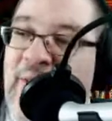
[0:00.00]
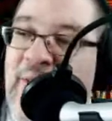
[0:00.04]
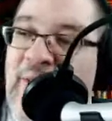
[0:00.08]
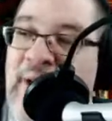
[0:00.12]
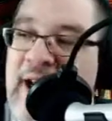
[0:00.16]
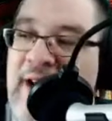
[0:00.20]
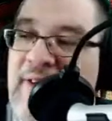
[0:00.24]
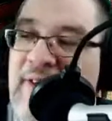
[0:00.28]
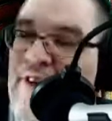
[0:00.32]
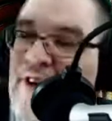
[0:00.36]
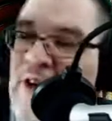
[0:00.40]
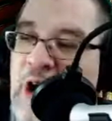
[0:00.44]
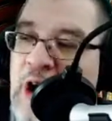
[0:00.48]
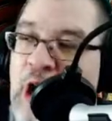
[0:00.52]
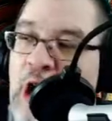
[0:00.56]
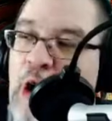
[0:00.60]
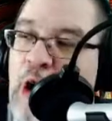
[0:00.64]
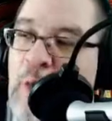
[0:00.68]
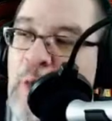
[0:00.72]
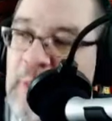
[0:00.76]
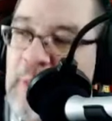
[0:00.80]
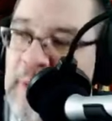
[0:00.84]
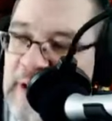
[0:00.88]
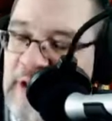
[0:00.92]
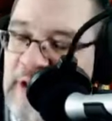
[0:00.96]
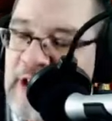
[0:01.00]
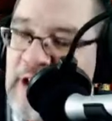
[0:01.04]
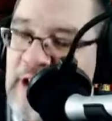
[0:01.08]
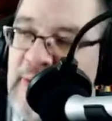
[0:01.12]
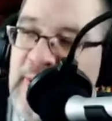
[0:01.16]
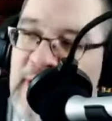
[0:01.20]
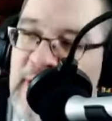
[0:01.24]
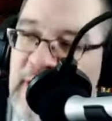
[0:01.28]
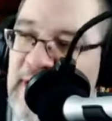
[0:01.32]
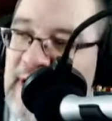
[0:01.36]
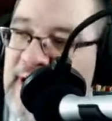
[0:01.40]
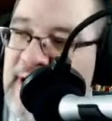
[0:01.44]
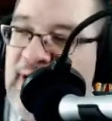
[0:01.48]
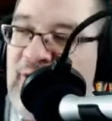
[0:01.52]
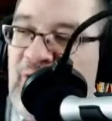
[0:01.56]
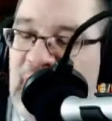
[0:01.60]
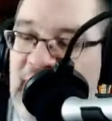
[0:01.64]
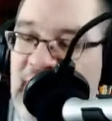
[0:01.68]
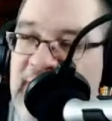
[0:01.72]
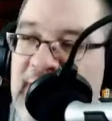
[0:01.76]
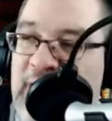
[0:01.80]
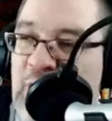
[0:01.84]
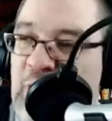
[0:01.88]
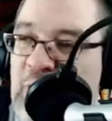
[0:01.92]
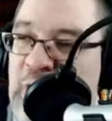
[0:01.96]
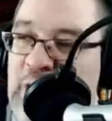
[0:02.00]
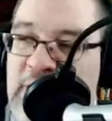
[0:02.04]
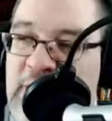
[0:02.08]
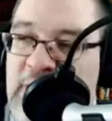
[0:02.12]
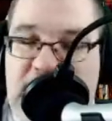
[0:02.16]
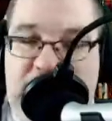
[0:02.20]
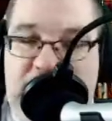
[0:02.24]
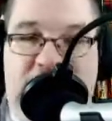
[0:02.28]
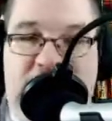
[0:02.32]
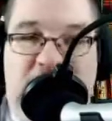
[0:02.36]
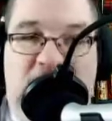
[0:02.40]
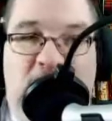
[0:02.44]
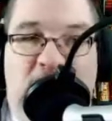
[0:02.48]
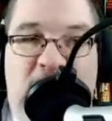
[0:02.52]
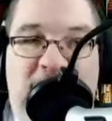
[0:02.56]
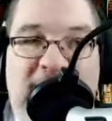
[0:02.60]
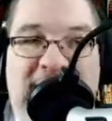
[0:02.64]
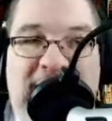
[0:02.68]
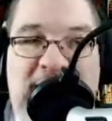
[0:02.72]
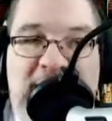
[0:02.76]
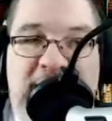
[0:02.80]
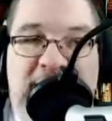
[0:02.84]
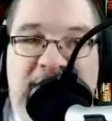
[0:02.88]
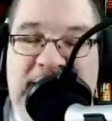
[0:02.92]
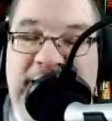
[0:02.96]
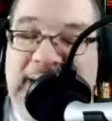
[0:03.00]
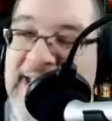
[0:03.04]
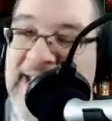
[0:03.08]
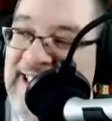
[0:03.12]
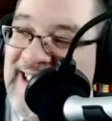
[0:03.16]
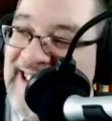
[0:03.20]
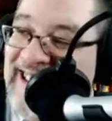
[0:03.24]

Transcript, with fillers: don't have an open community recourse to go out and say,